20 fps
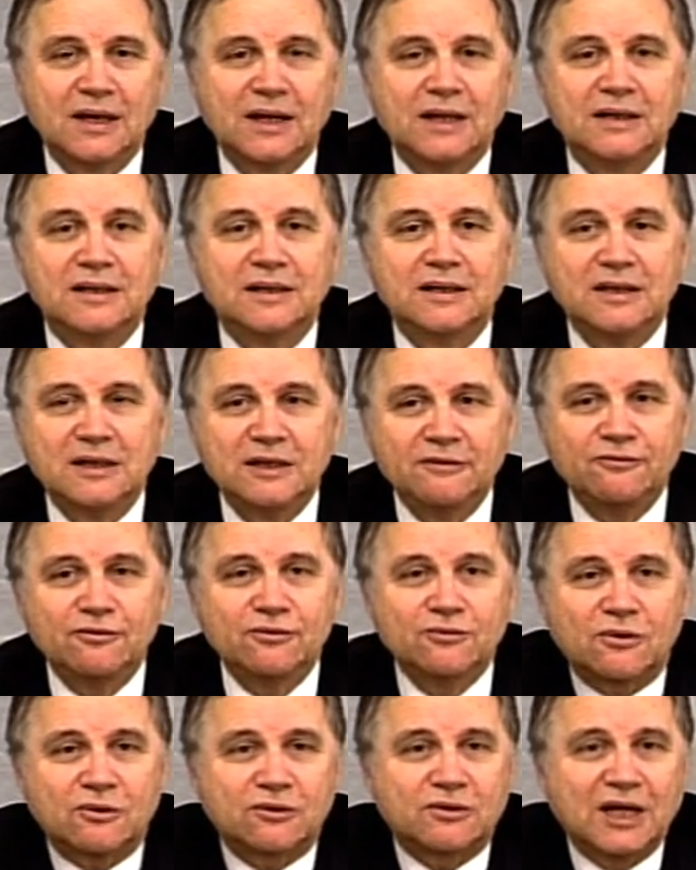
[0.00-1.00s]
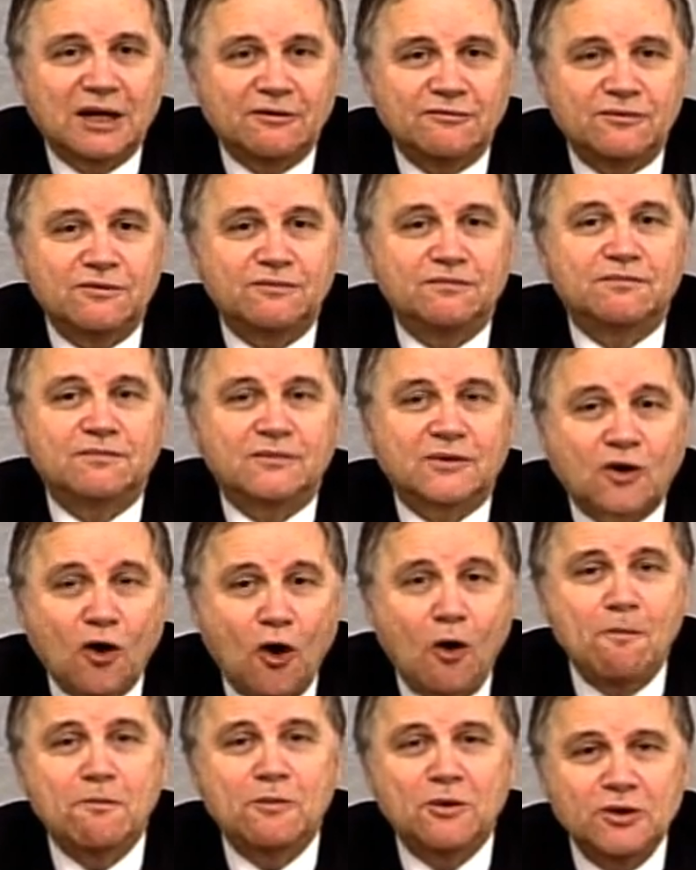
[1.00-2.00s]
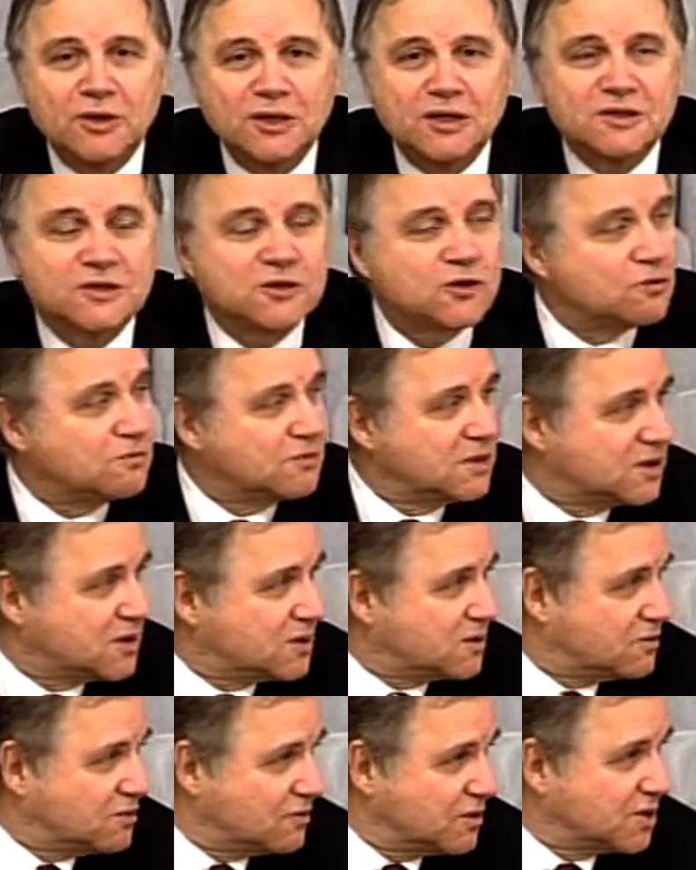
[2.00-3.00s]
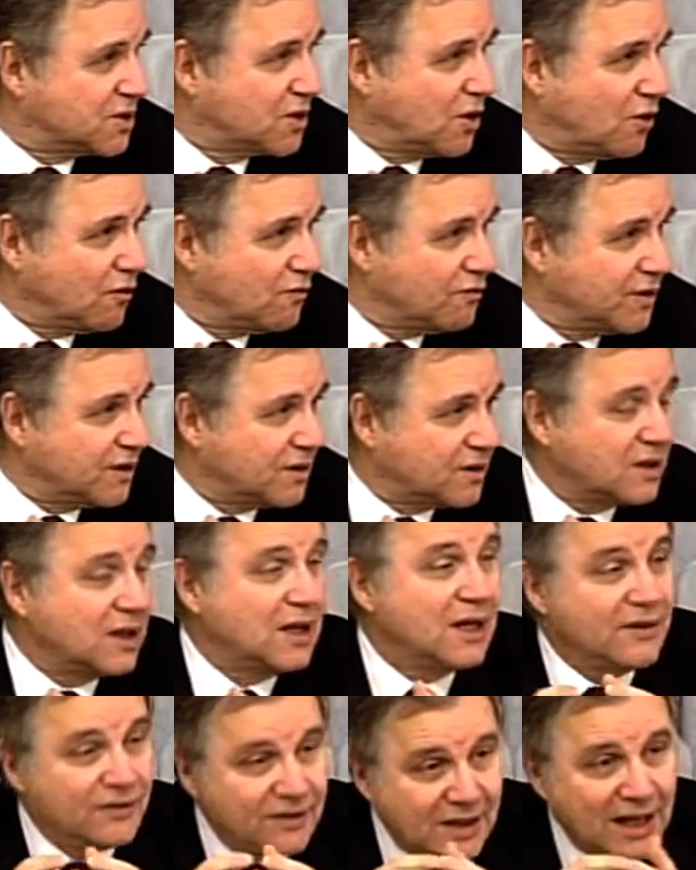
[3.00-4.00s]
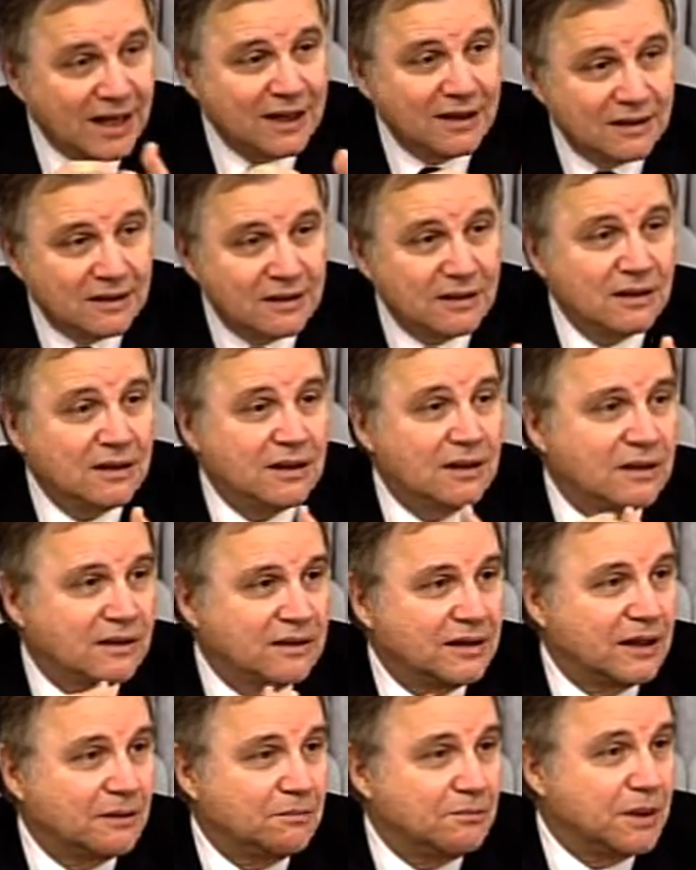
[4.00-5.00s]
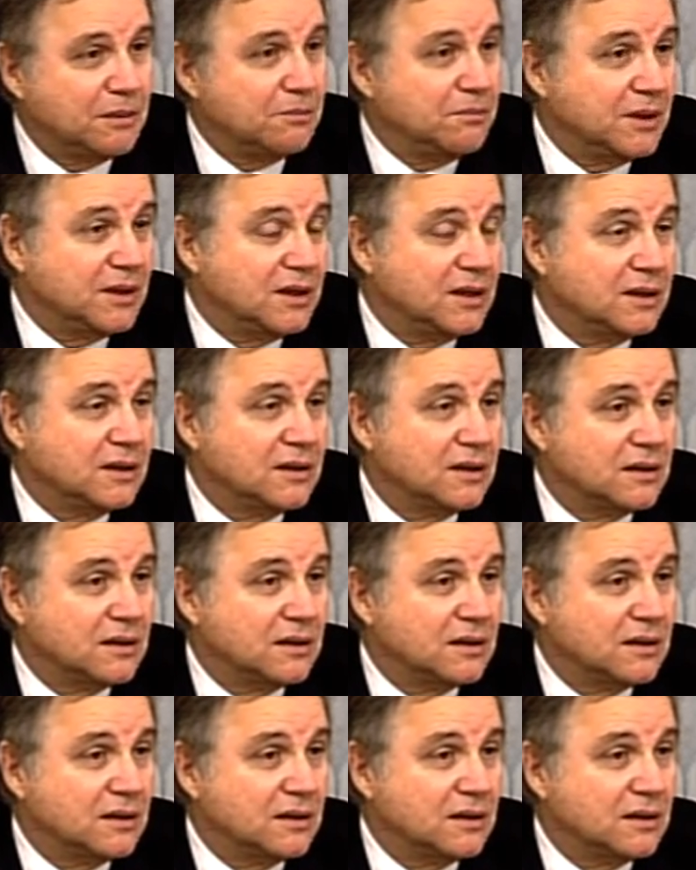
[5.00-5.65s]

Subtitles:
And if you don't have common instruments to resolve it, then there may be